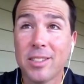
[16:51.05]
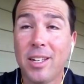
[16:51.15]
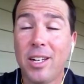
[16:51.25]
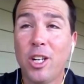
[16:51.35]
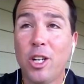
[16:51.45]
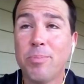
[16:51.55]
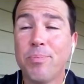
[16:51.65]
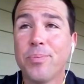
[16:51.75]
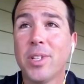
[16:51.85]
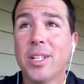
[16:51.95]

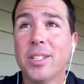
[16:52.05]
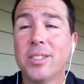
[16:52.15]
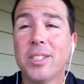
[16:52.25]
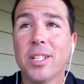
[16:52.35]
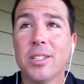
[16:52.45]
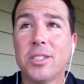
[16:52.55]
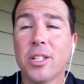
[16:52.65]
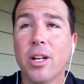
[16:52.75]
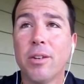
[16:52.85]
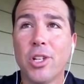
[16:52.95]
and she
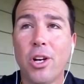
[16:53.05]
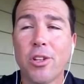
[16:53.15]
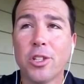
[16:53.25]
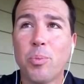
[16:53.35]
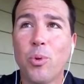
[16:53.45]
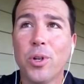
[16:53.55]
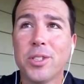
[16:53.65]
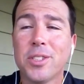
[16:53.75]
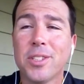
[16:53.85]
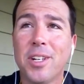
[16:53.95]
loves all those
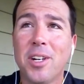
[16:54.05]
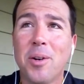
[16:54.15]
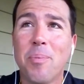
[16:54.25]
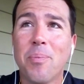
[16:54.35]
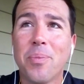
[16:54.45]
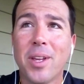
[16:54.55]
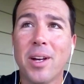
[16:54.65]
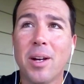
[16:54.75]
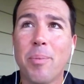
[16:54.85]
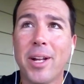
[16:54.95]
boys.
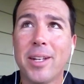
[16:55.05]
My